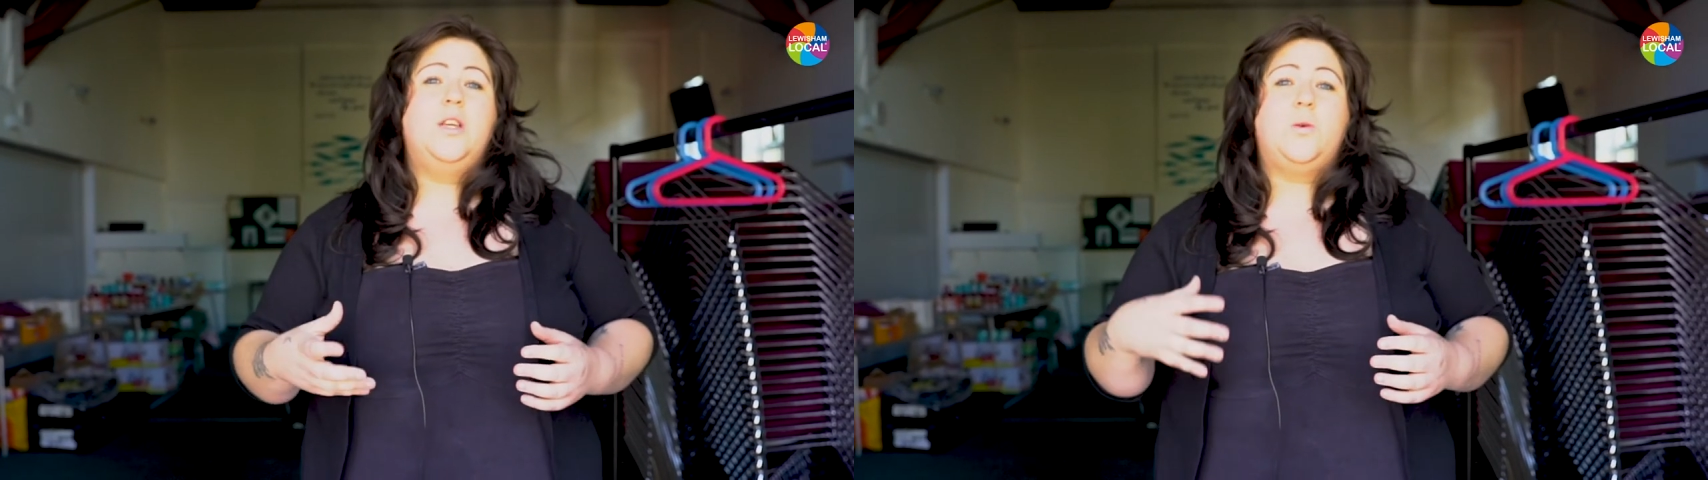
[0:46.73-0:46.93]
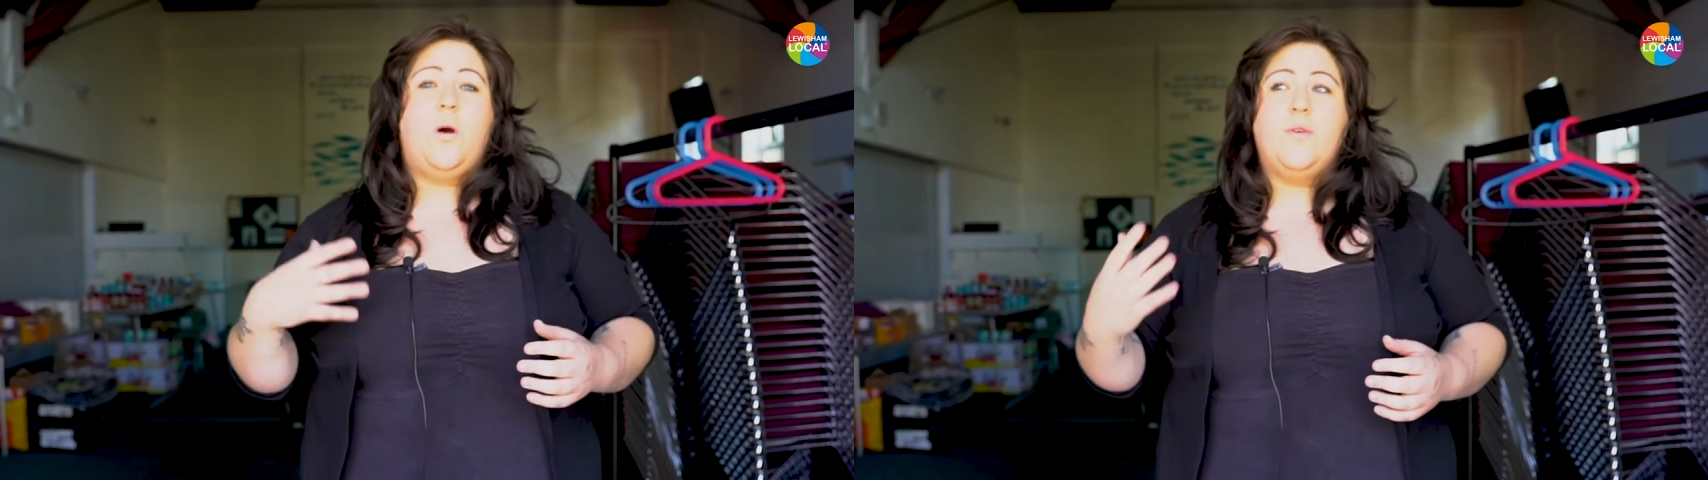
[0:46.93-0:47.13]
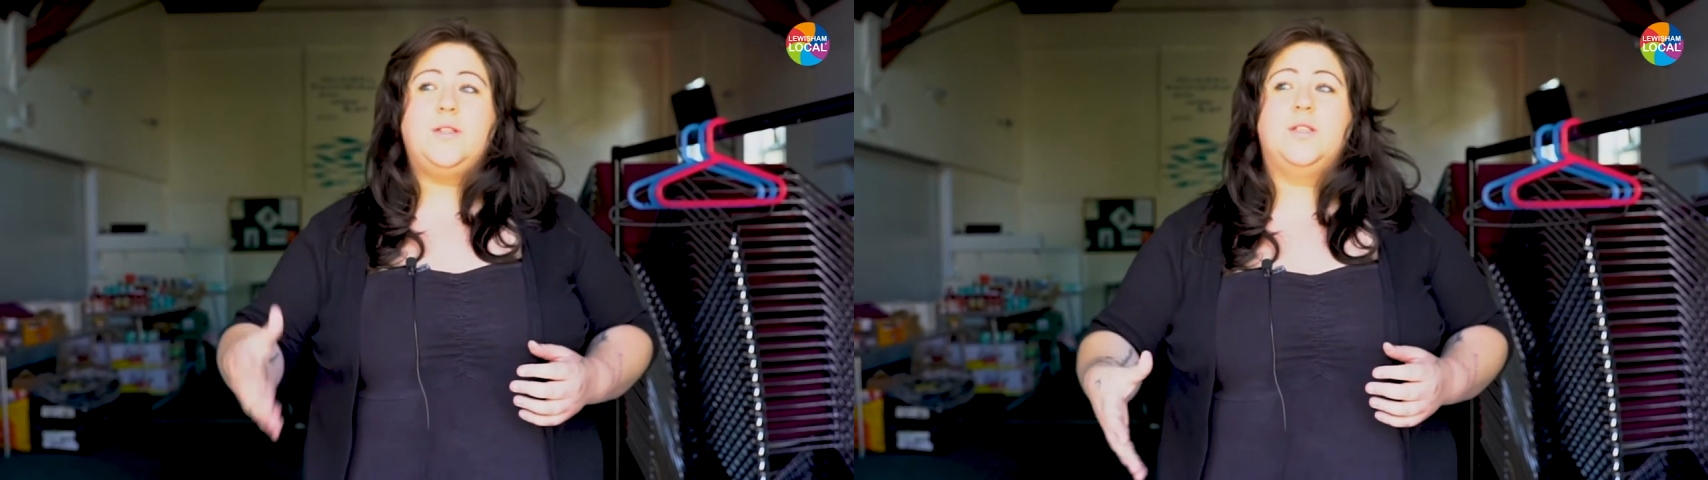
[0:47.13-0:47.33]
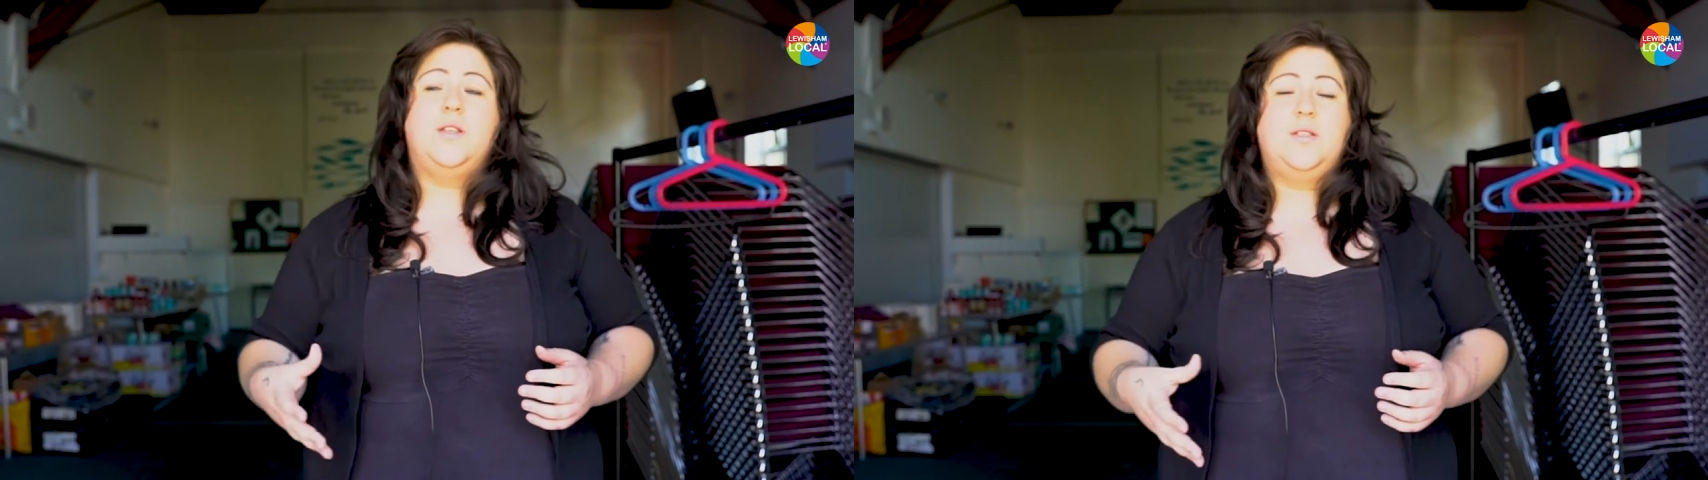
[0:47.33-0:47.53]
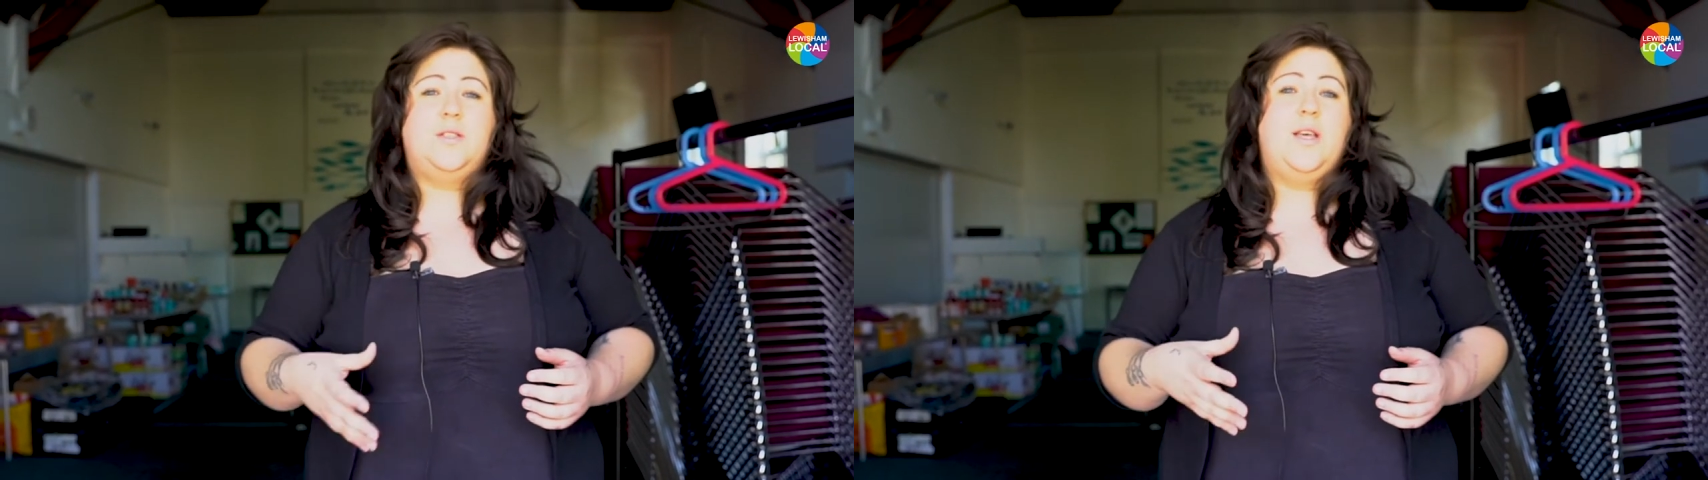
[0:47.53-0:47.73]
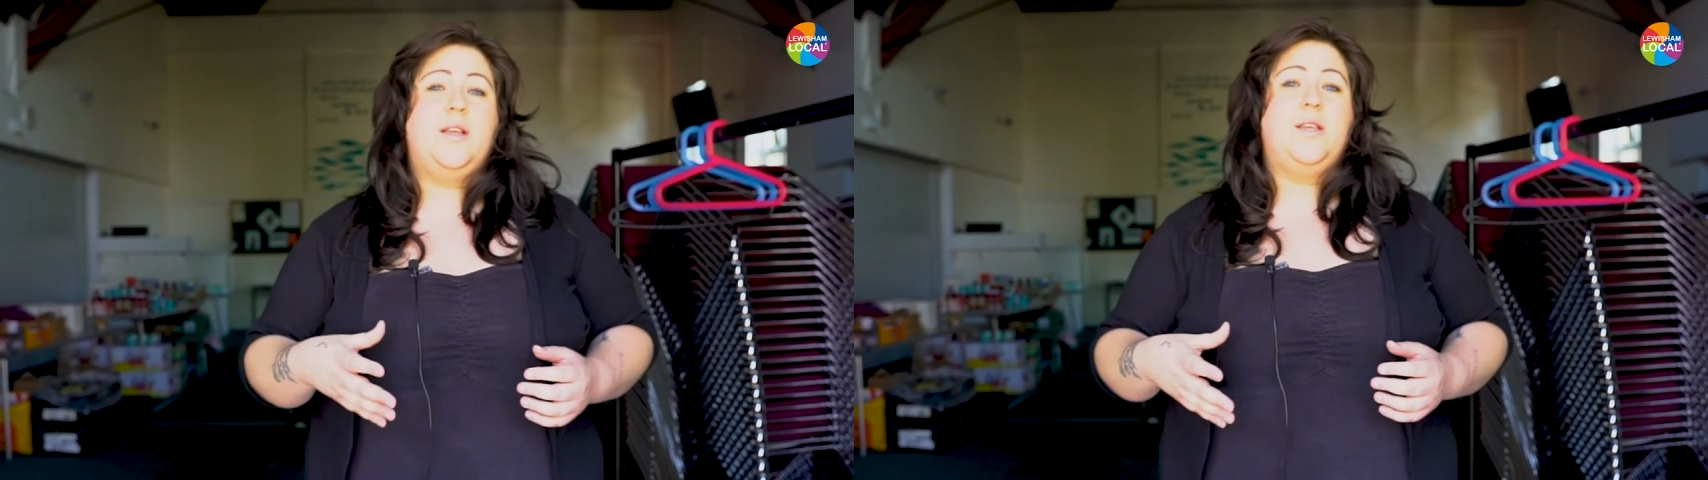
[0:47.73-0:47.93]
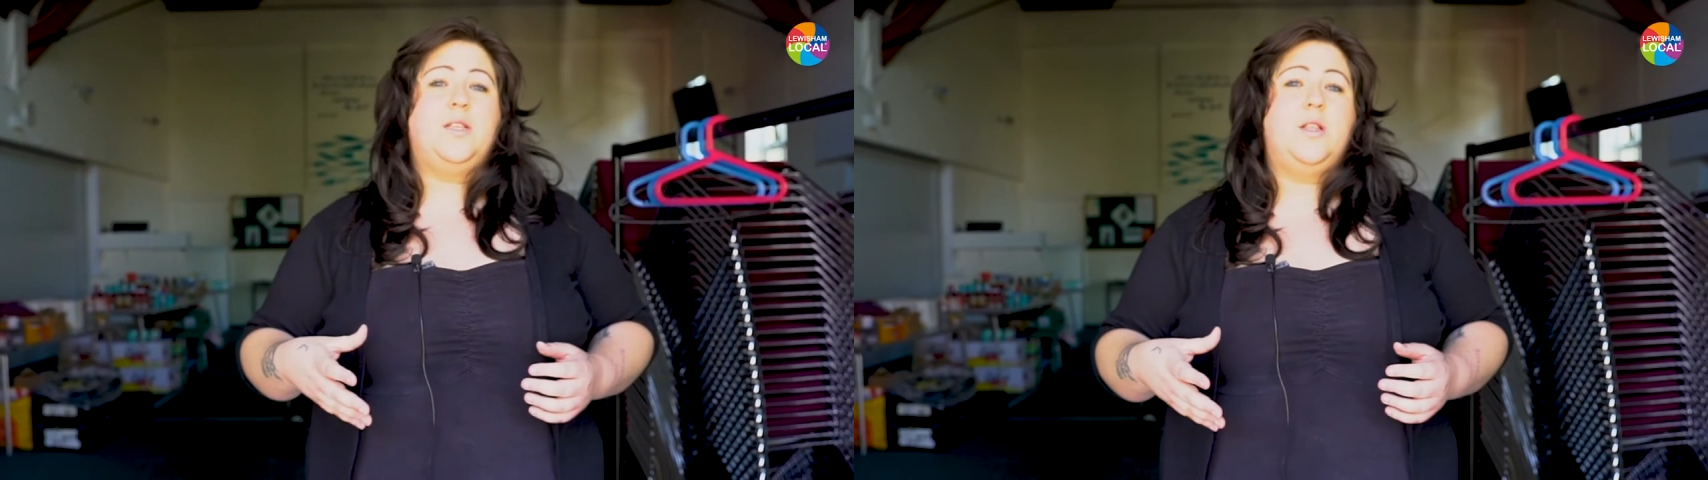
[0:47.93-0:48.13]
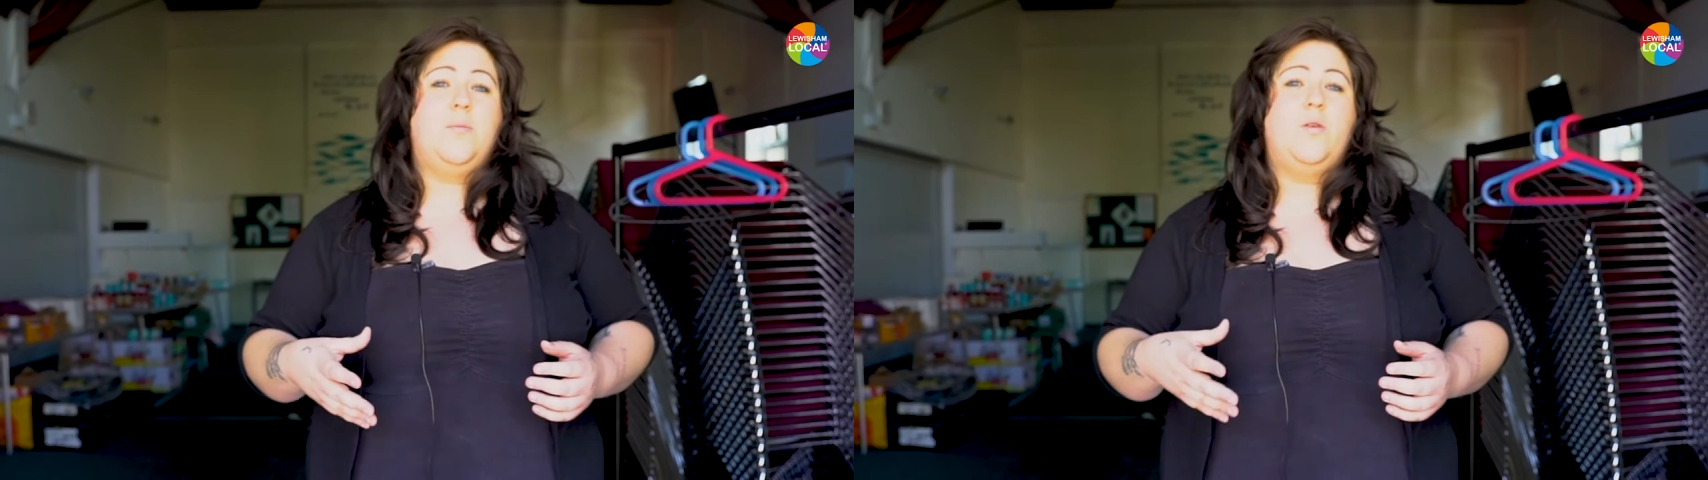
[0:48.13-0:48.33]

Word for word: to our residents that need it the